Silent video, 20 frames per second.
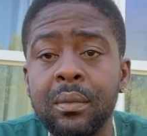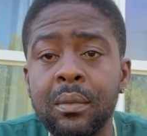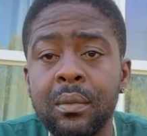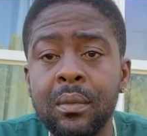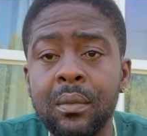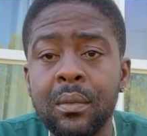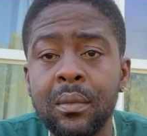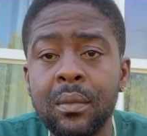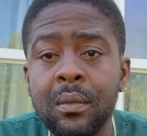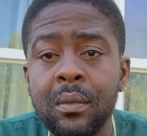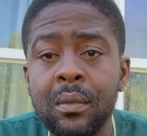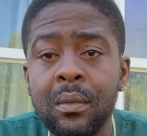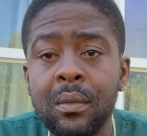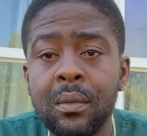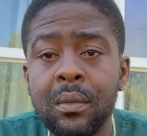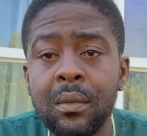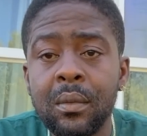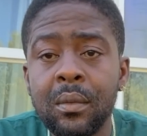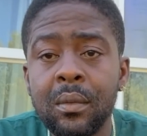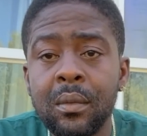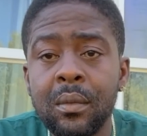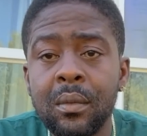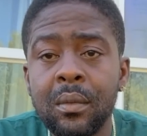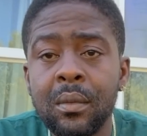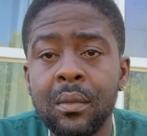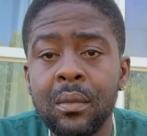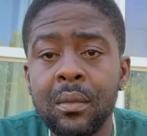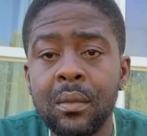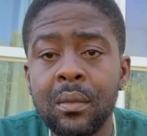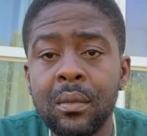
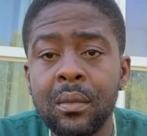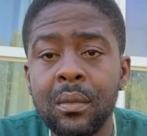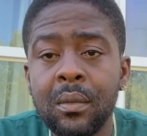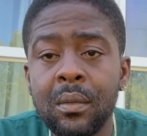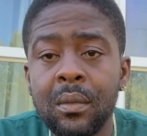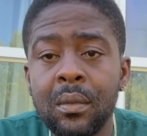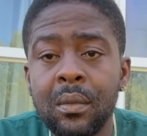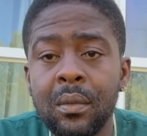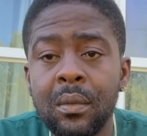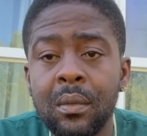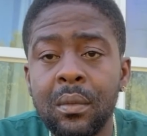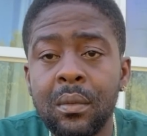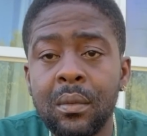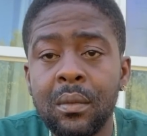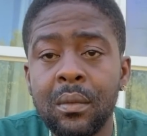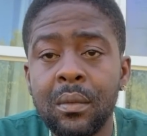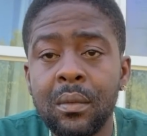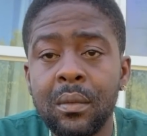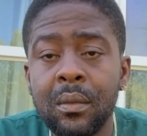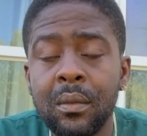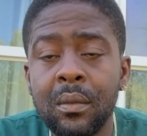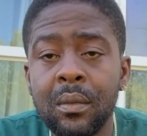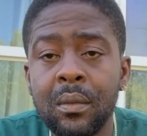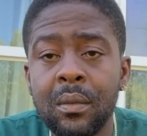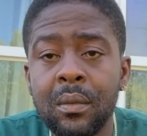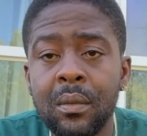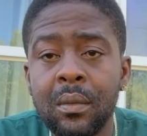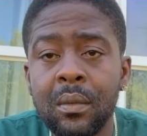Nobody speaks.